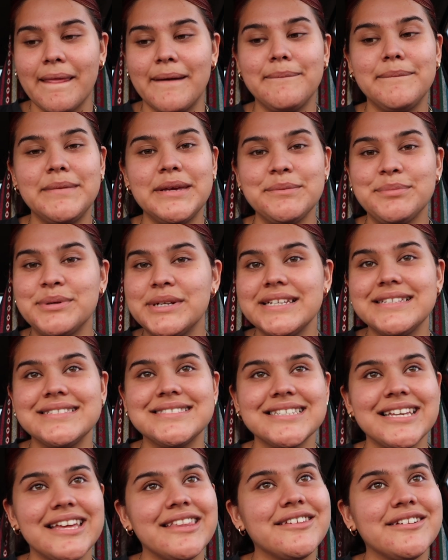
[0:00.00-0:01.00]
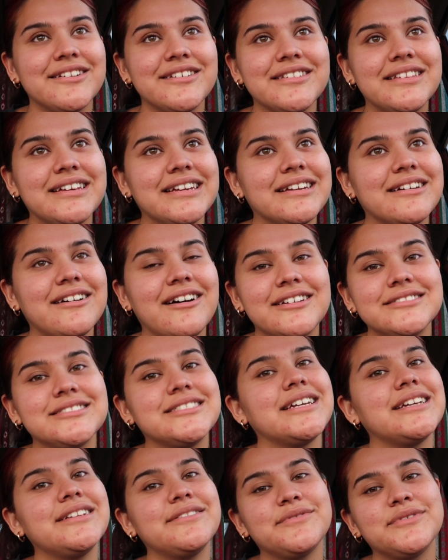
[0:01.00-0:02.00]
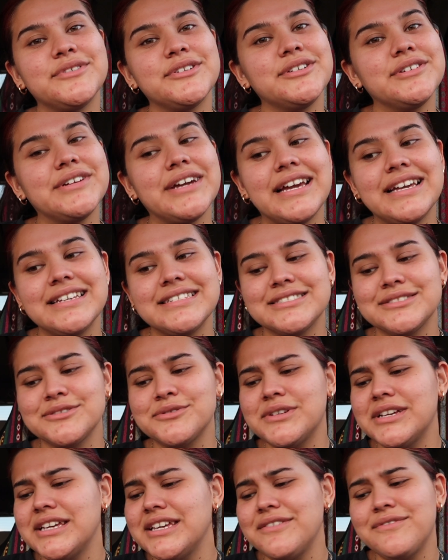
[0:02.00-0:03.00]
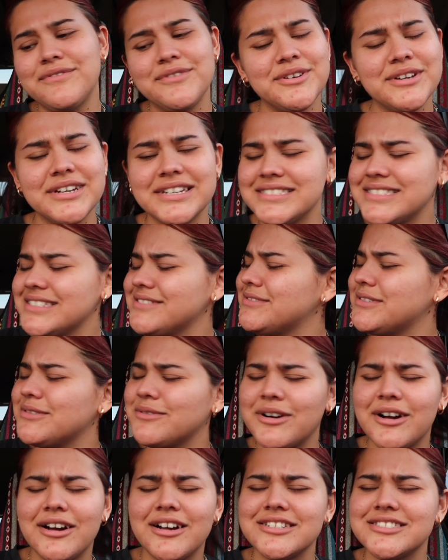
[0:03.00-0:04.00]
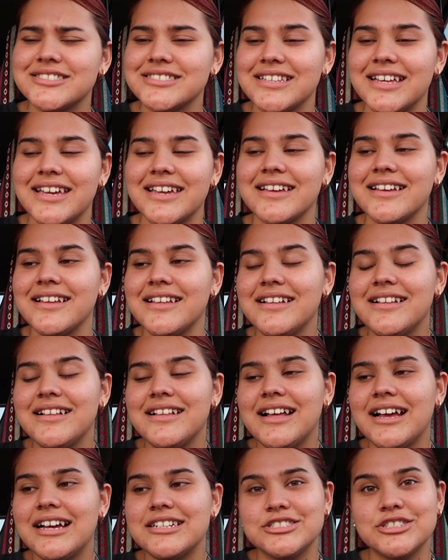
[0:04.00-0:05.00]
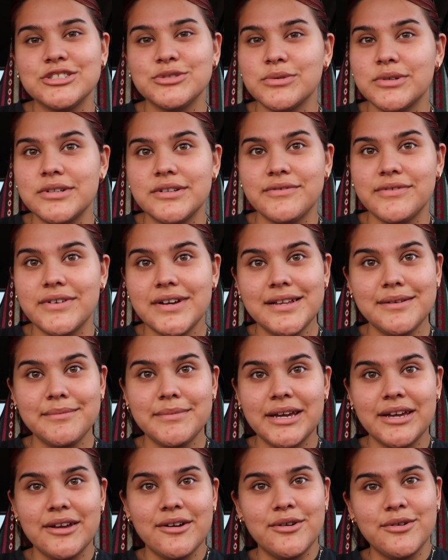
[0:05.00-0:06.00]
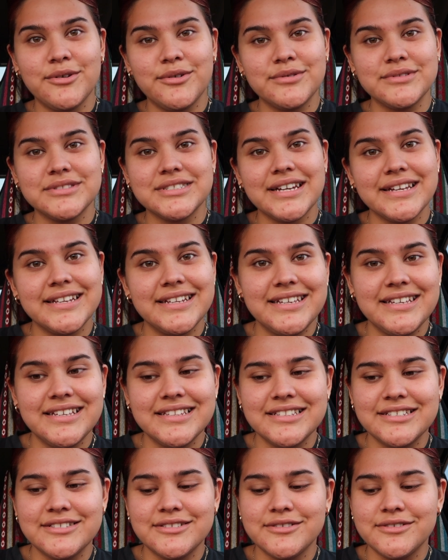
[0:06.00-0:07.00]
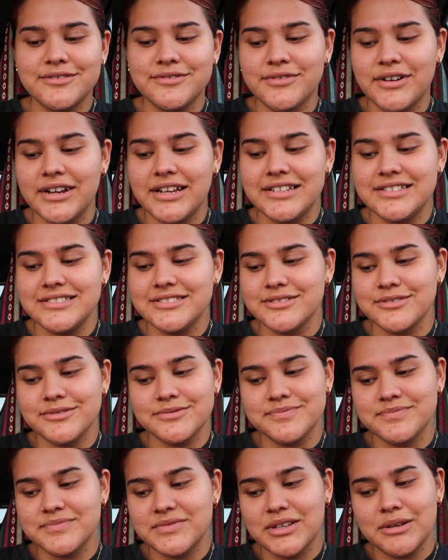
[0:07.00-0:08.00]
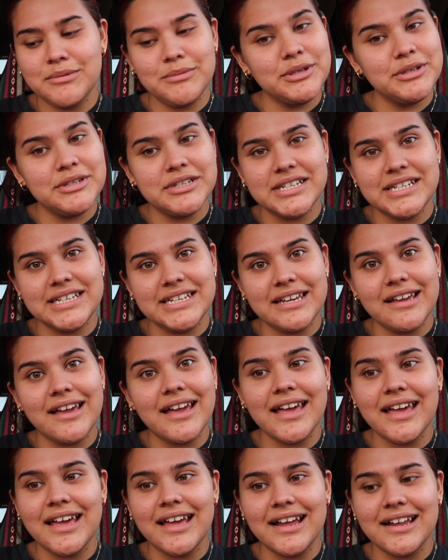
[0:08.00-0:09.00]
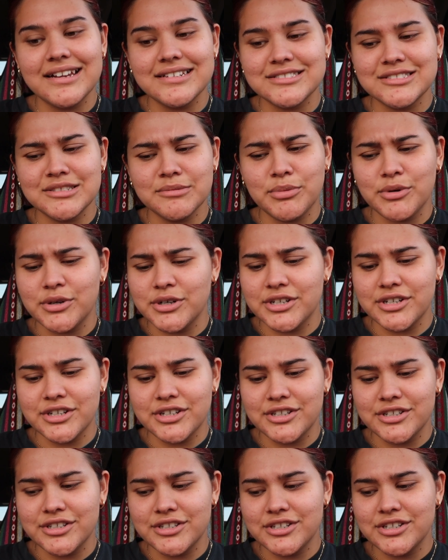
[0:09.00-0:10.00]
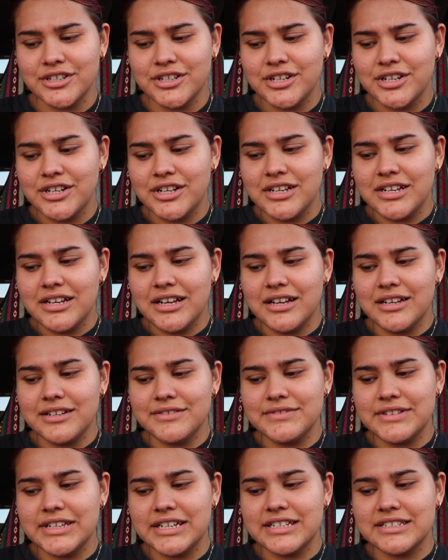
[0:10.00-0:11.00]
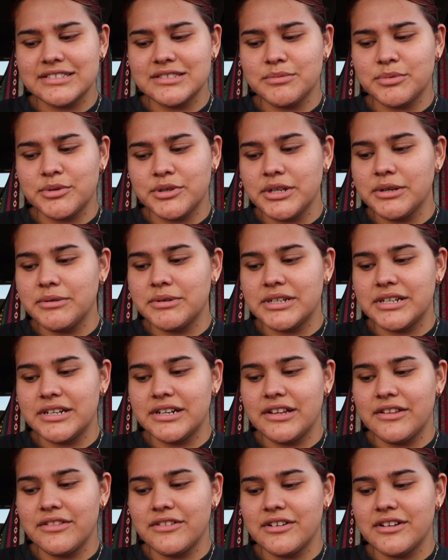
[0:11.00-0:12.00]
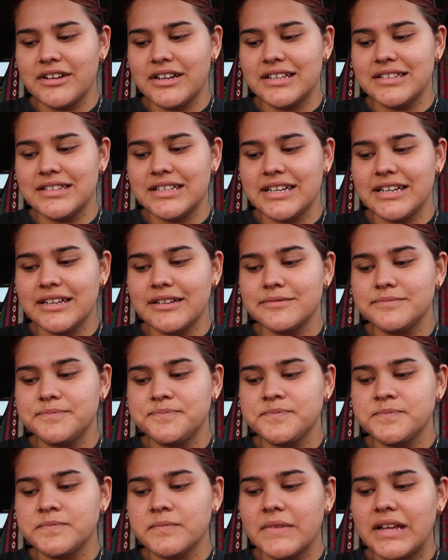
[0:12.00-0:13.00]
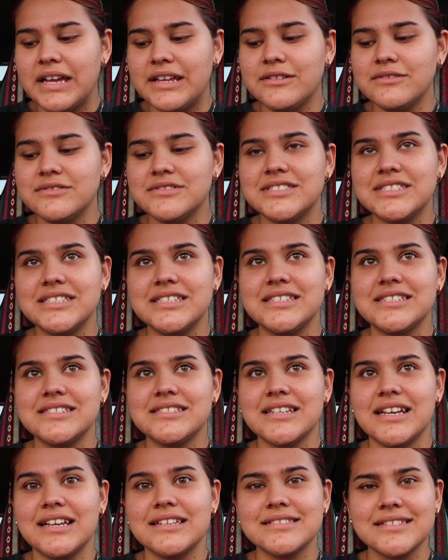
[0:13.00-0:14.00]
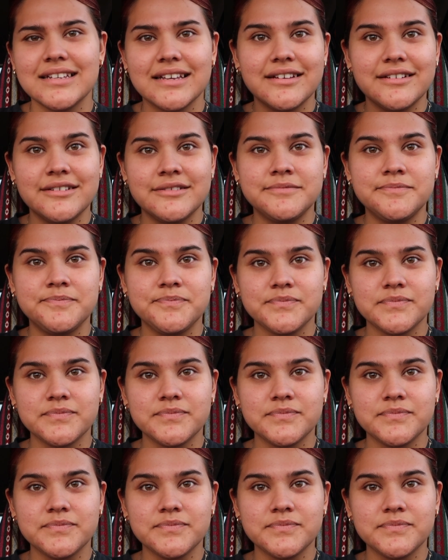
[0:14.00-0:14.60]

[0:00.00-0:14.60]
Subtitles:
me putting together like content for you guys, if you guys even watch. Like I just want to find my own tiny little friend community and supporter of like supporting one another. And like I don't see this as like a